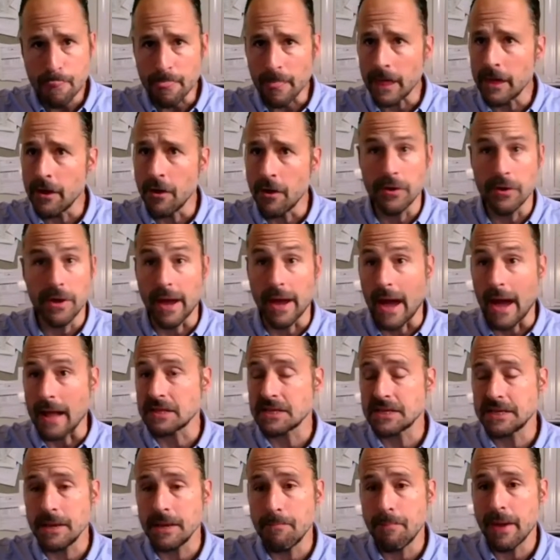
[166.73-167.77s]
You know, you got
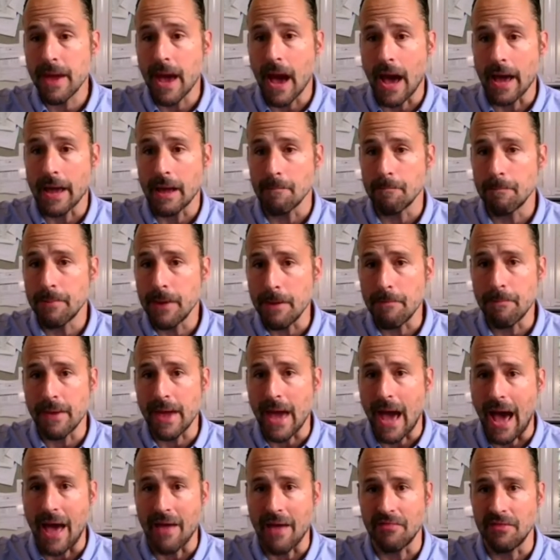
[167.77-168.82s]
CPI and
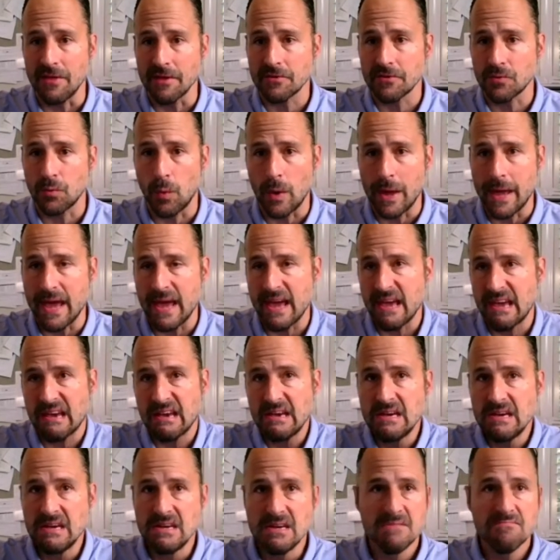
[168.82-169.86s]
PPI this week,
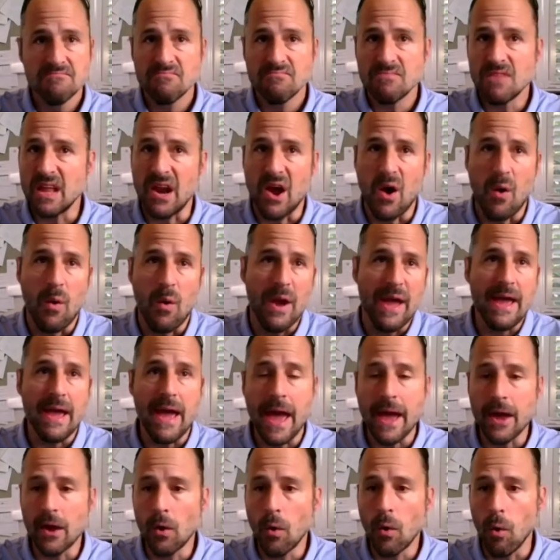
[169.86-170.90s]
you know,
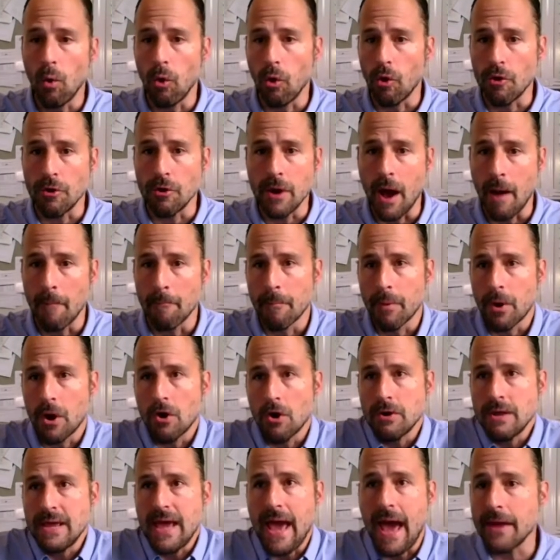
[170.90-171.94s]
a cooler number.
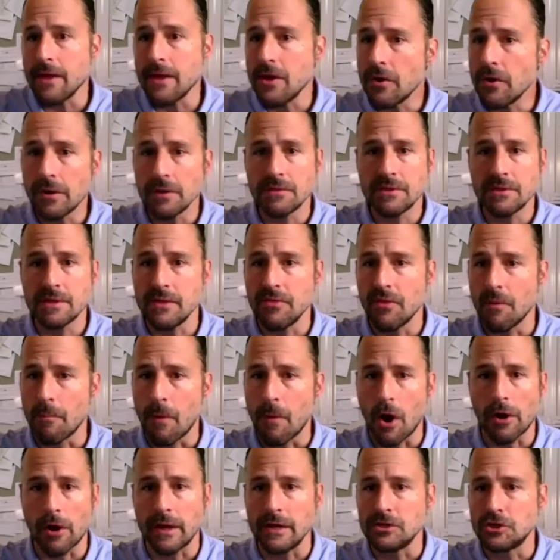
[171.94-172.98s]
Yeah, you could see the
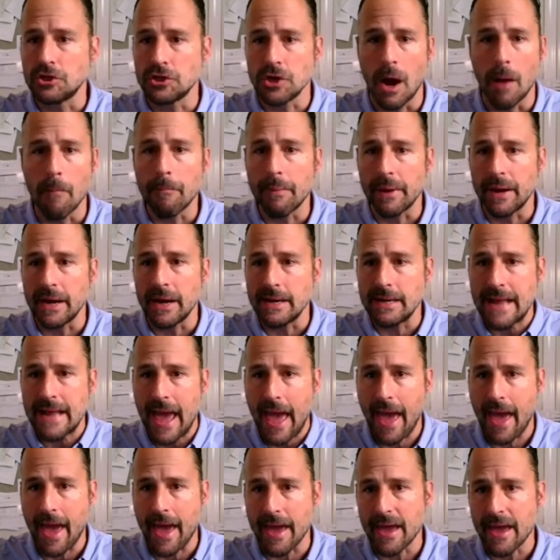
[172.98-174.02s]
market jump in a
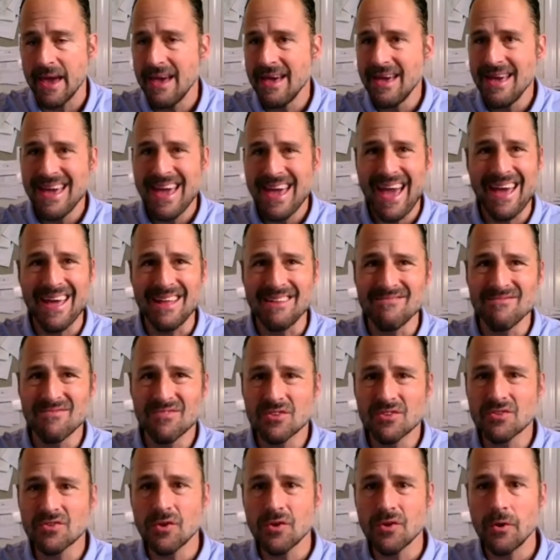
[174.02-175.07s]
day. And
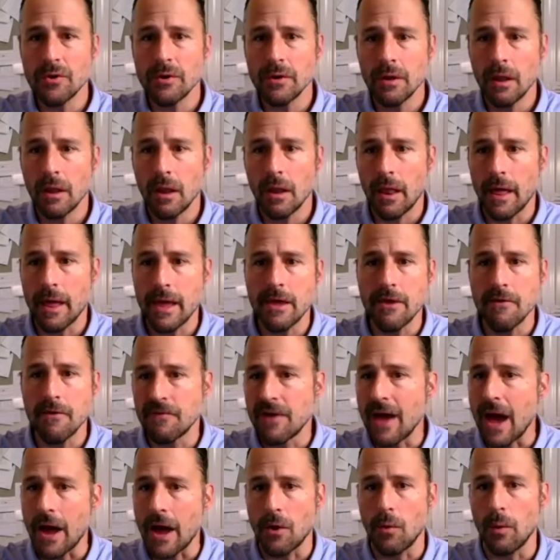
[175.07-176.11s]
certainly you've
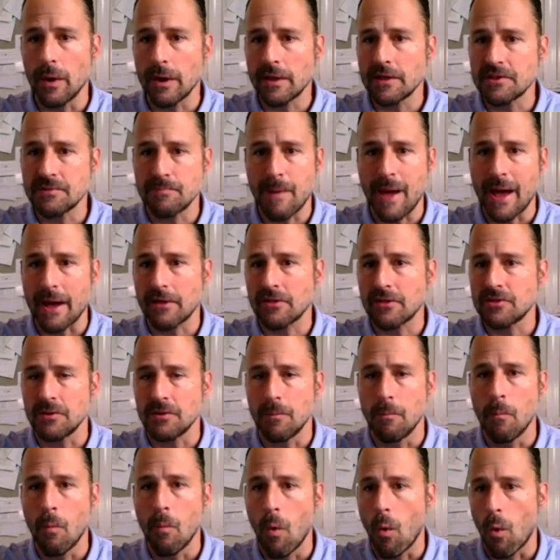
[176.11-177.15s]
got to expect some
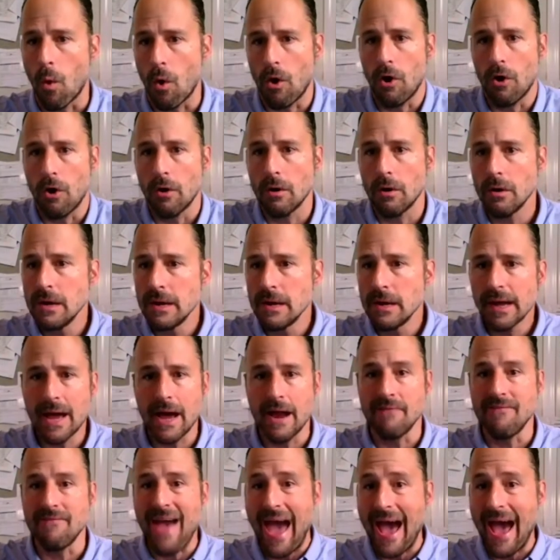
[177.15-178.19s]
more
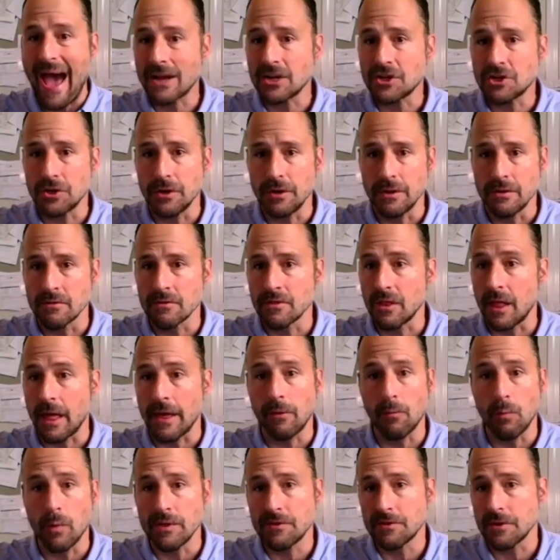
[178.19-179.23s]
kind of actions
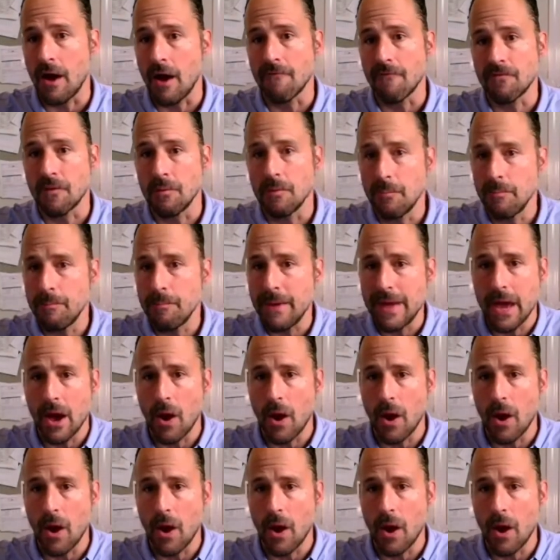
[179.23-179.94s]
like we saw from the